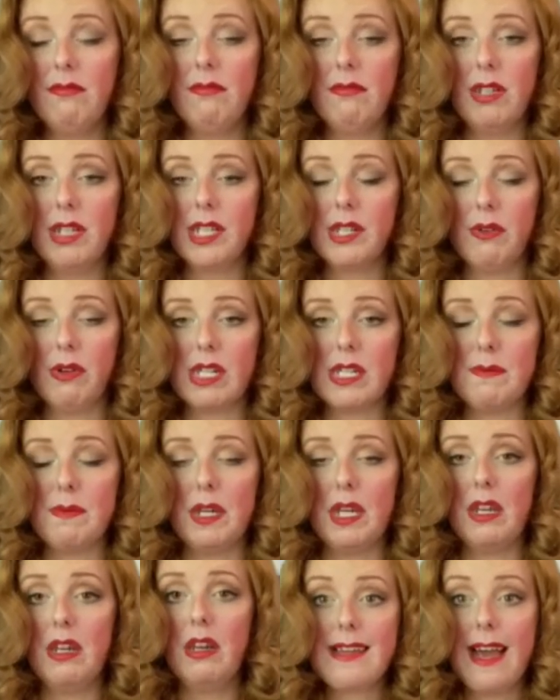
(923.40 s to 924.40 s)
it's going to
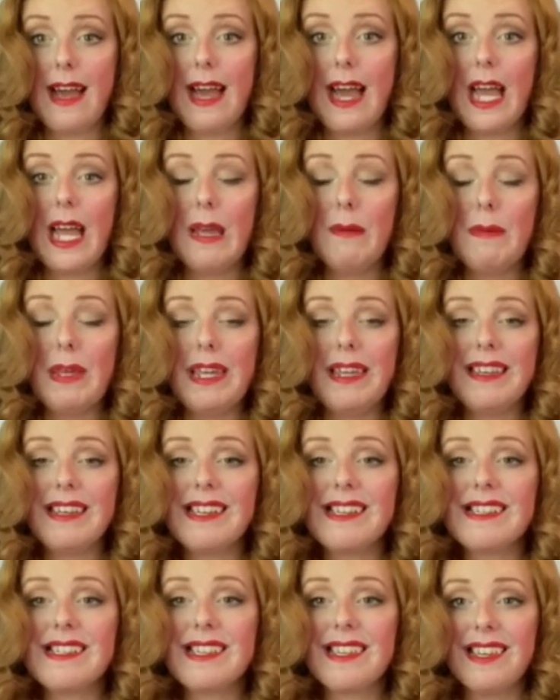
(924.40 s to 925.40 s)
be. Time
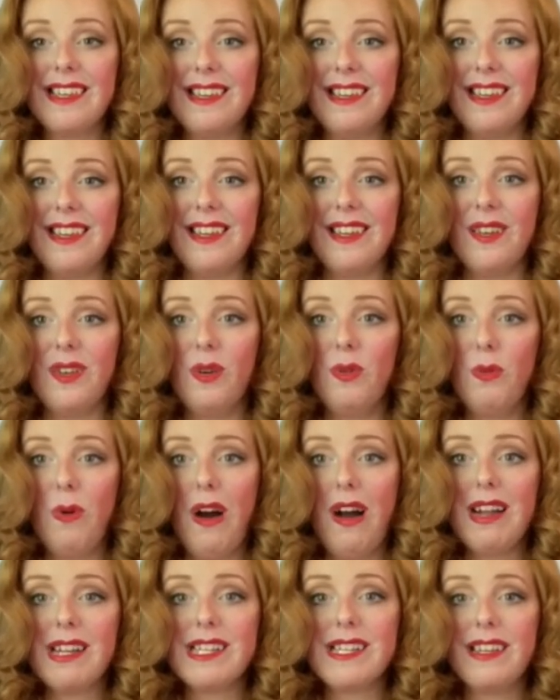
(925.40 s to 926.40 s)
is key. You
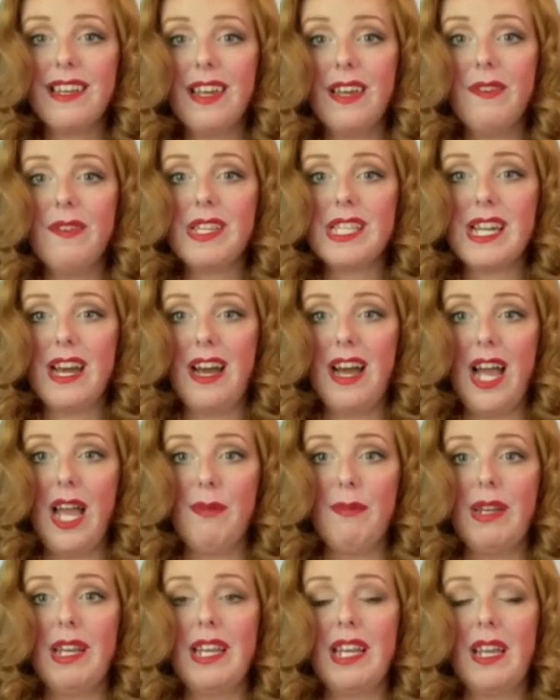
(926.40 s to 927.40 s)
want to give it time.
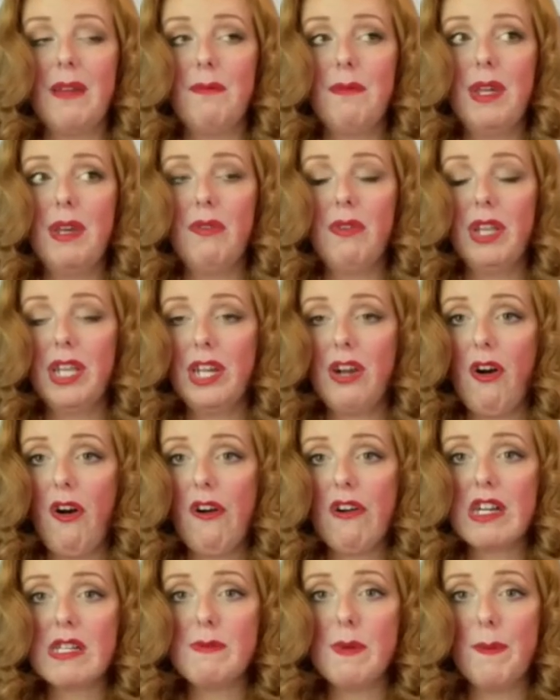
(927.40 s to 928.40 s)
It can be really
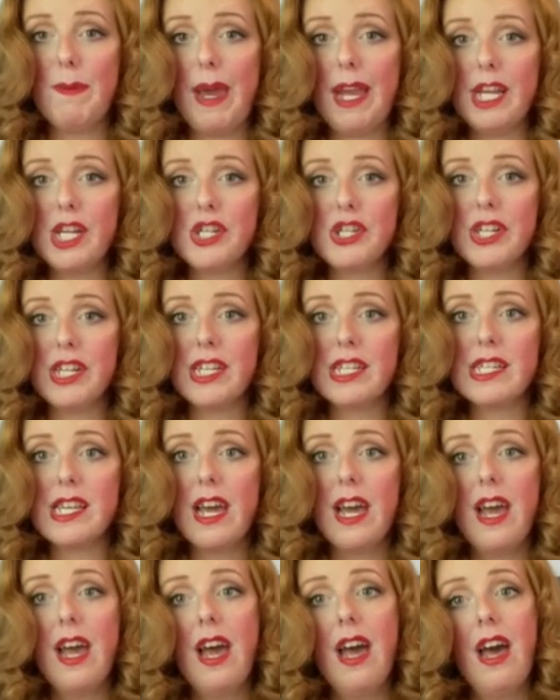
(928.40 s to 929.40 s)
hard to be patient.
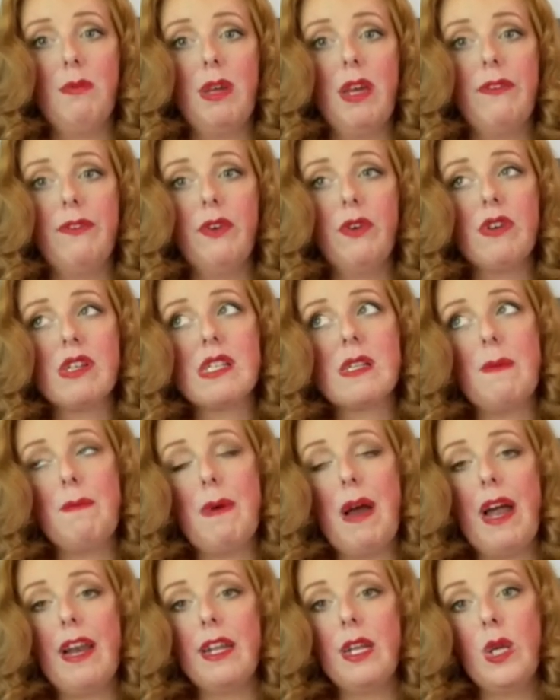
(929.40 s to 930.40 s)
If you're
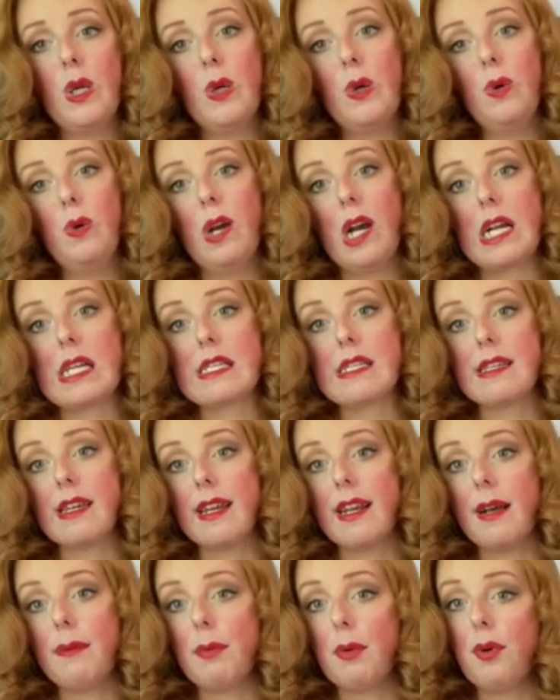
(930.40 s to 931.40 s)
somebody who has to get
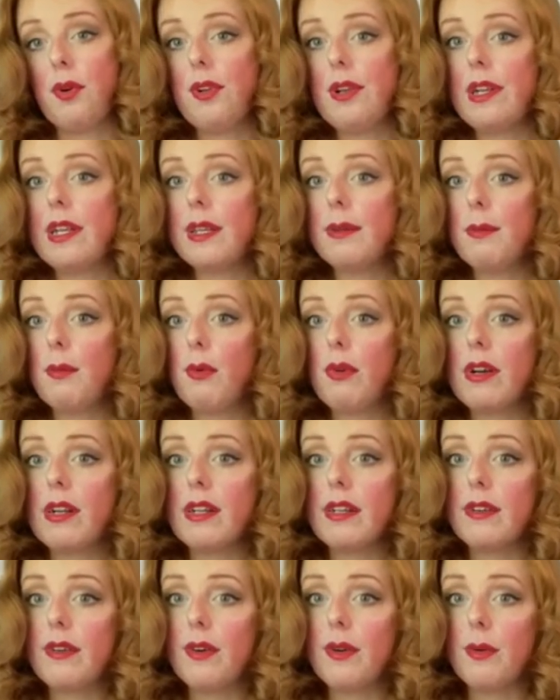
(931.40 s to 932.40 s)
up early in the morning
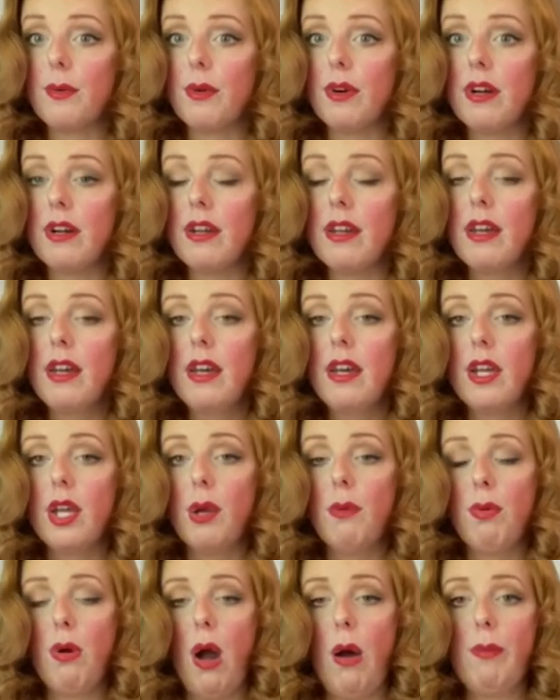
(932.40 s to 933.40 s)
to go to work, you
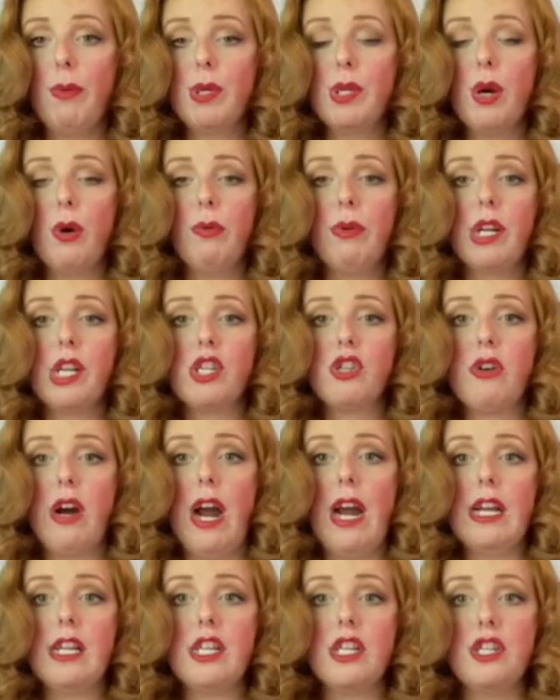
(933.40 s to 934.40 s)
probably don't want to
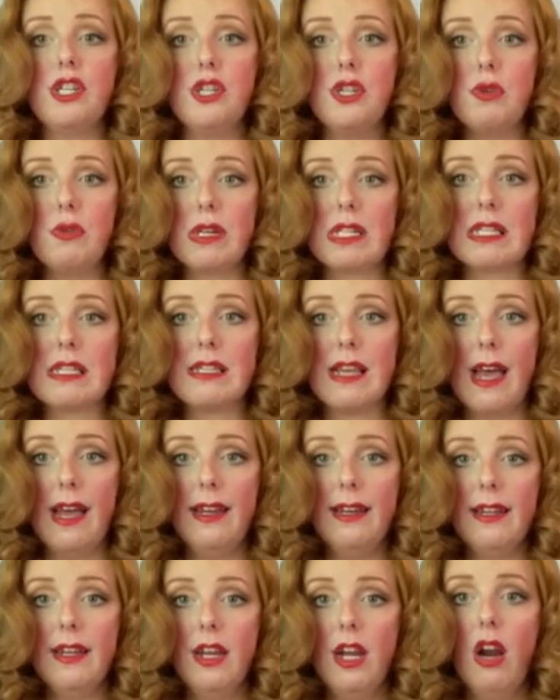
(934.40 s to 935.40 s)
try to do a
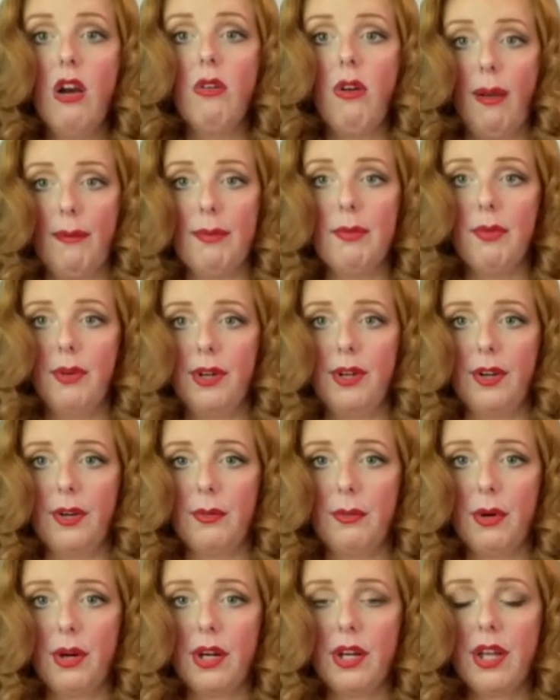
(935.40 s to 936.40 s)
set right before you go to
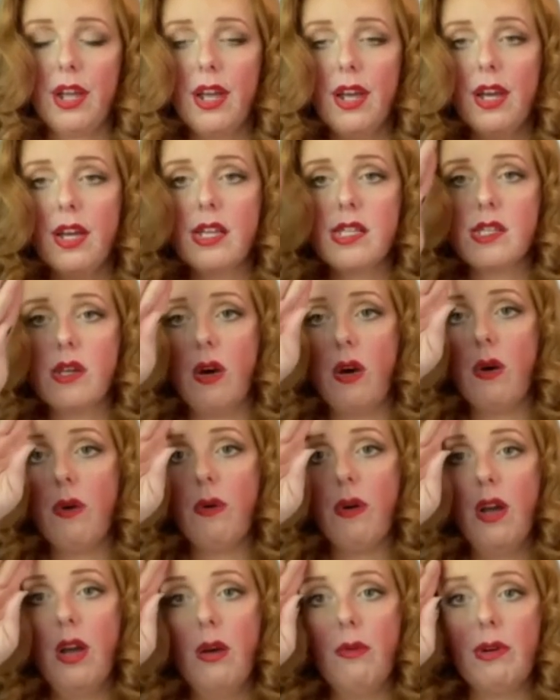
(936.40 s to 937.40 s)
work.
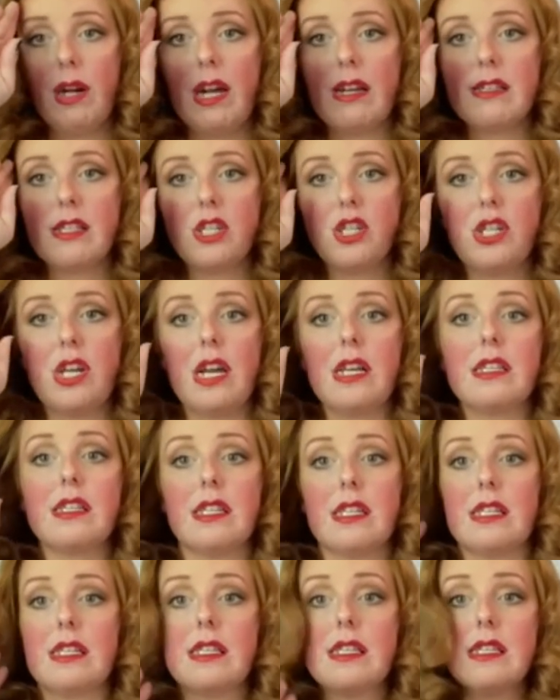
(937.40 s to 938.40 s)
So what I suggest
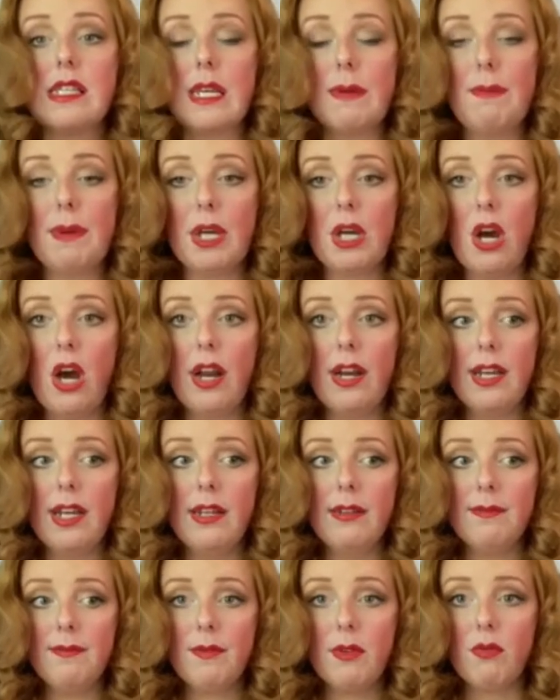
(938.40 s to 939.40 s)
is sleeping on it,
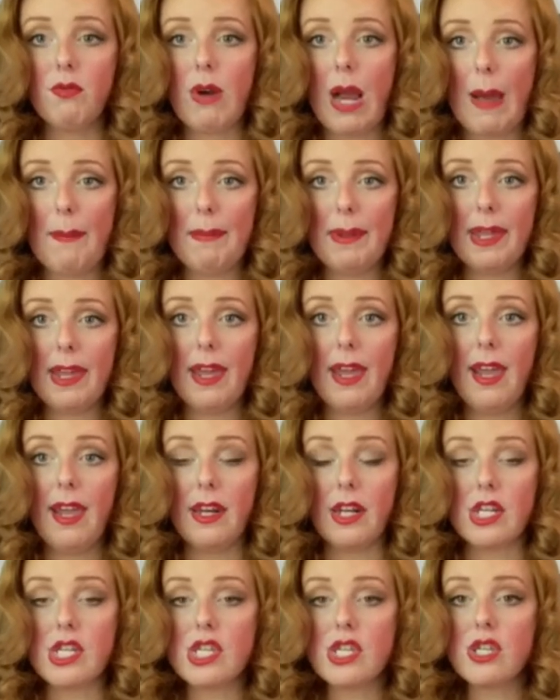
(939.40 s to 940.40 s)
wrapping it in
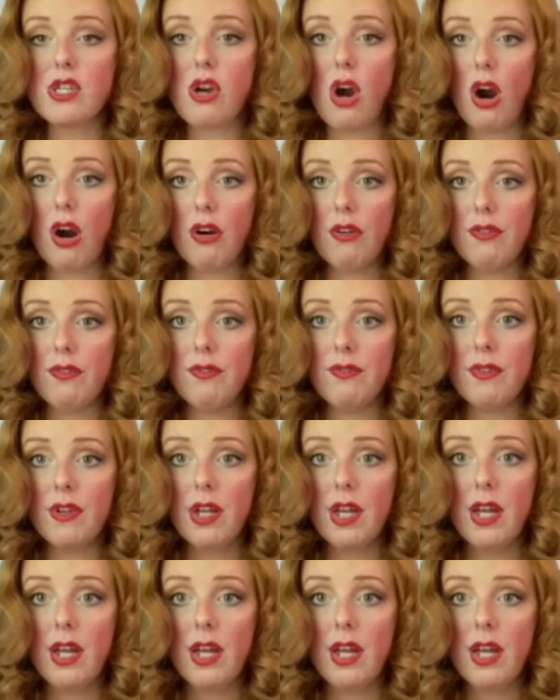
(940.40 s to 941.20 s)
a scarf.